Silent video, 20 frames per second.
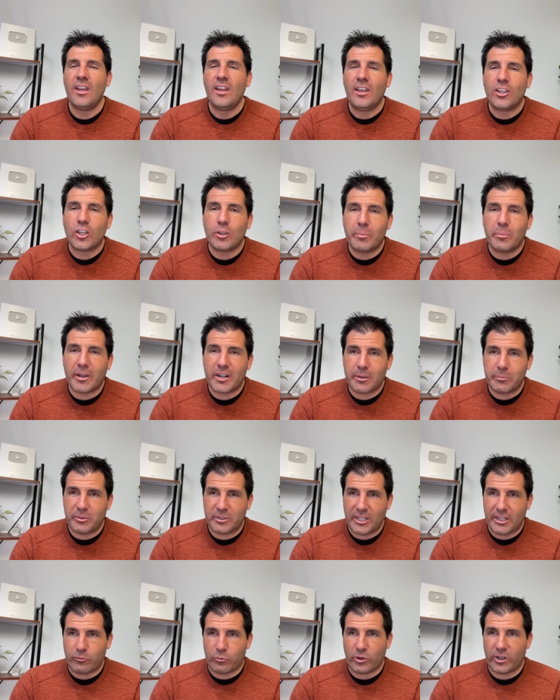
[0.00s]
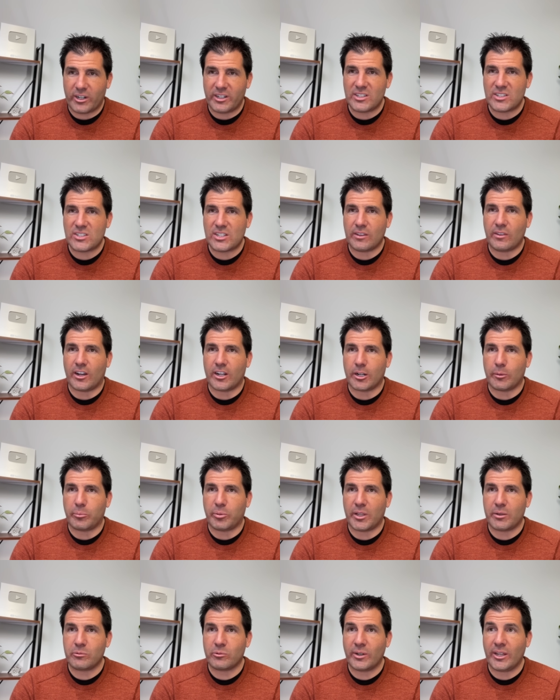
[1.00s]
you better believe we're going to see the
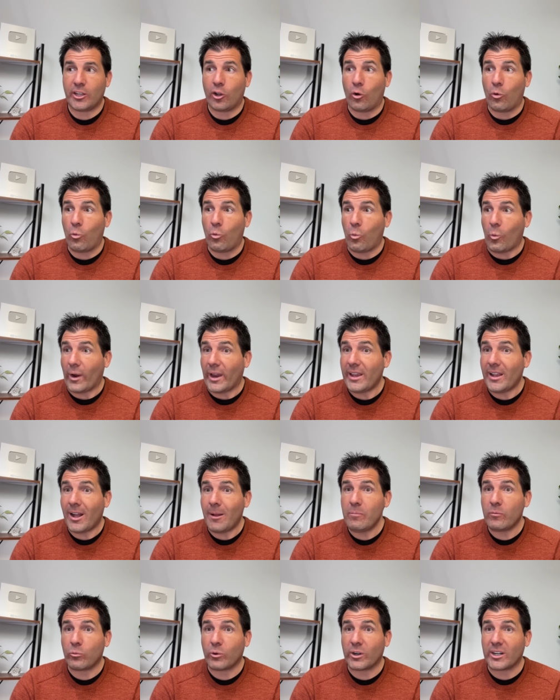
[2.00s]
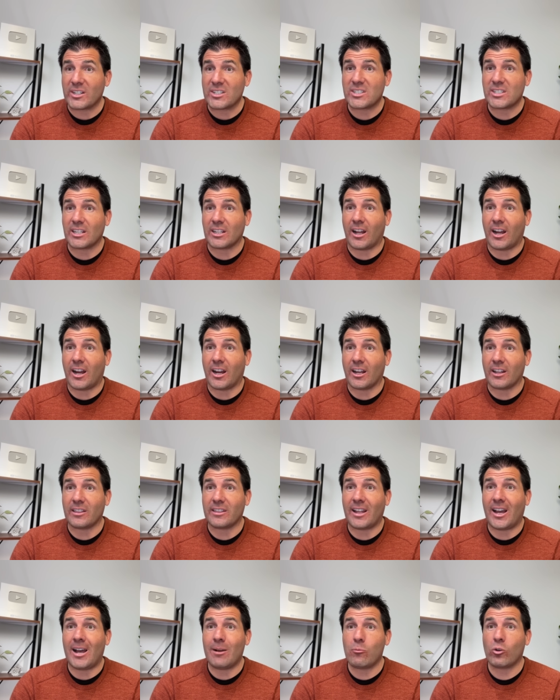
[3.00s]
unemployment rate go way up. We're going to see a
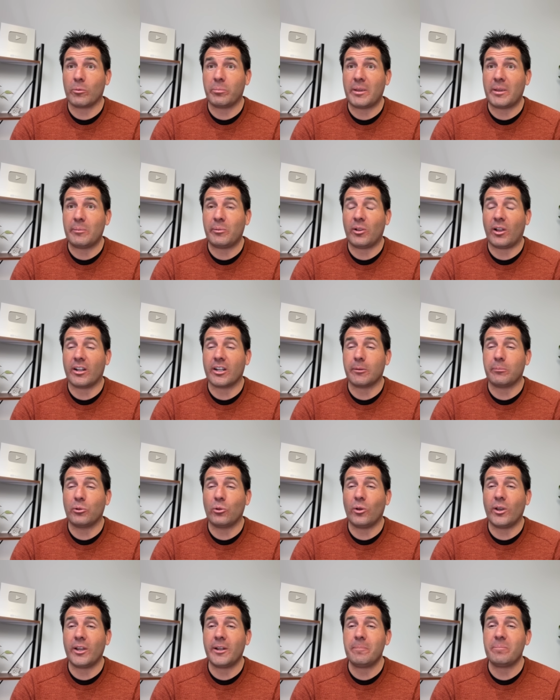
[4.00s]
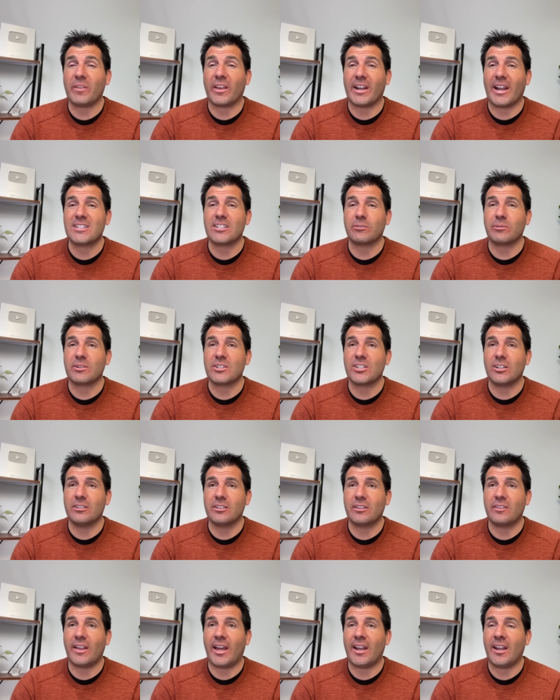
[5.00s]
lot more people unemployed. And as a result
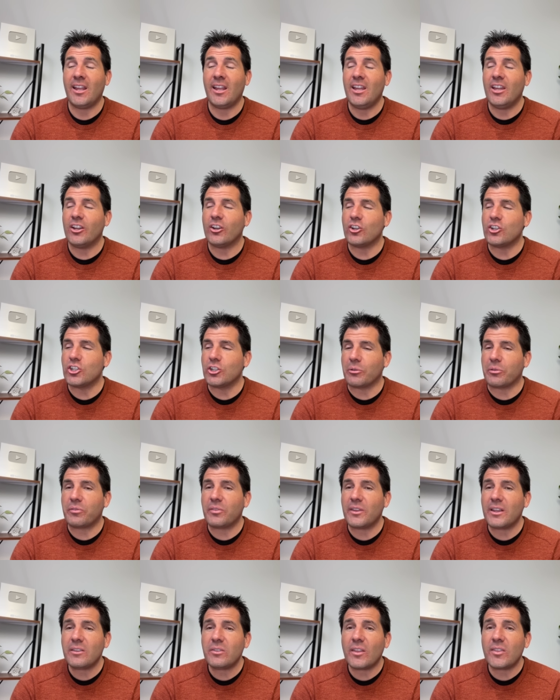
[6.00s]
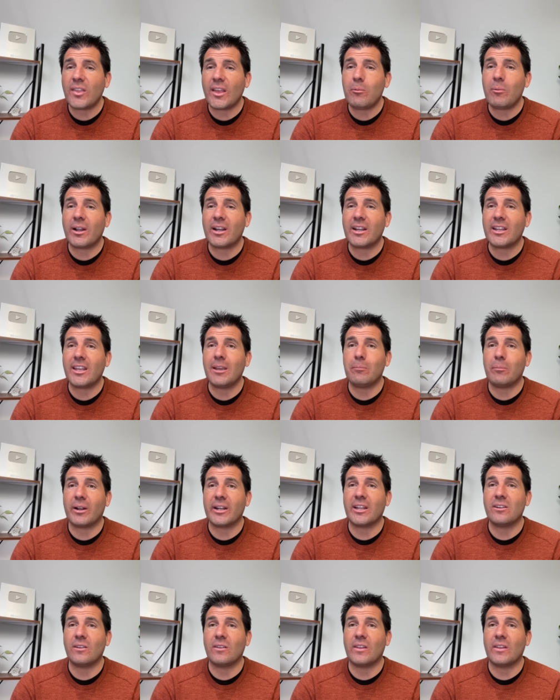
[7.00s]
of that, do you think that they want to get money
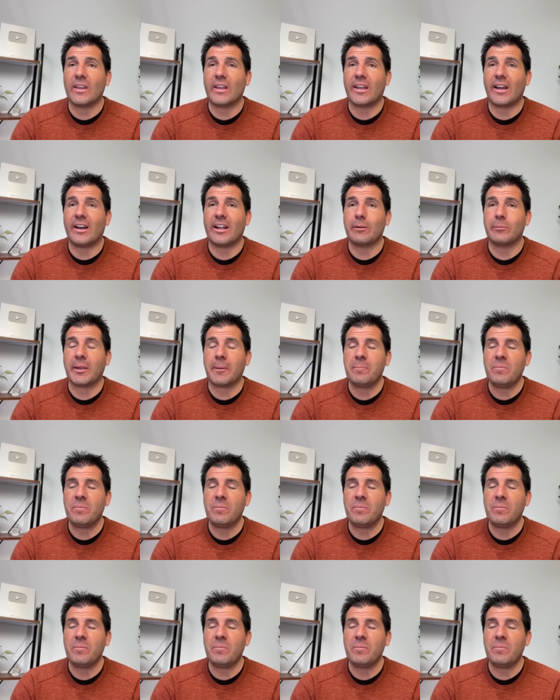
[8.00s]
into the economy